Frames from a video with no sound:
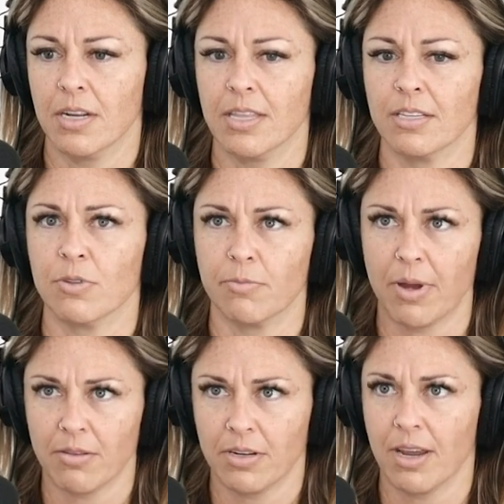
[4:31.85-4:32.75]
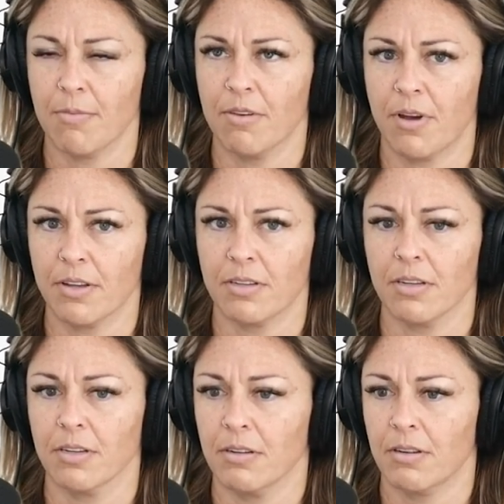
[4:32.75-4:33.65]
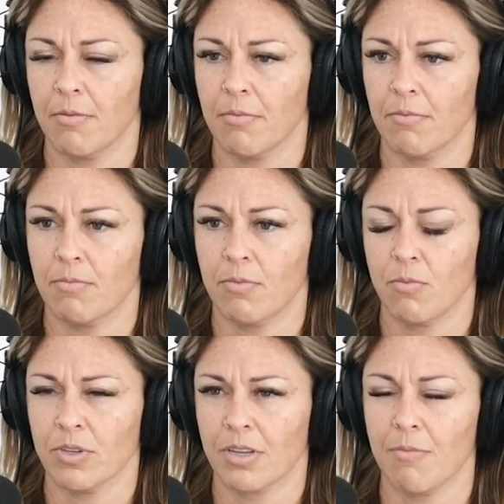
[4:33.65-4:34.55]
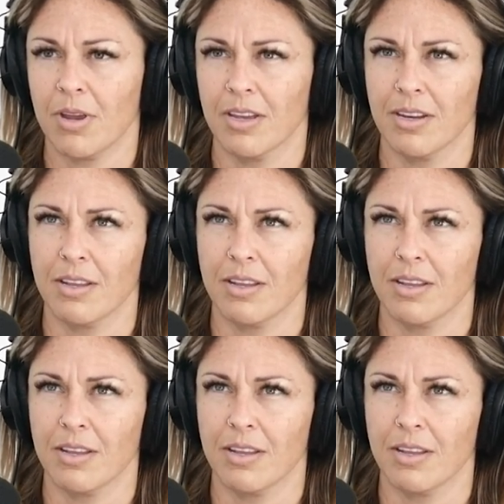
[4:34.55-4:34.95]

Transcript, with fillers: and this was about the time that FOSTA, um, was coming in.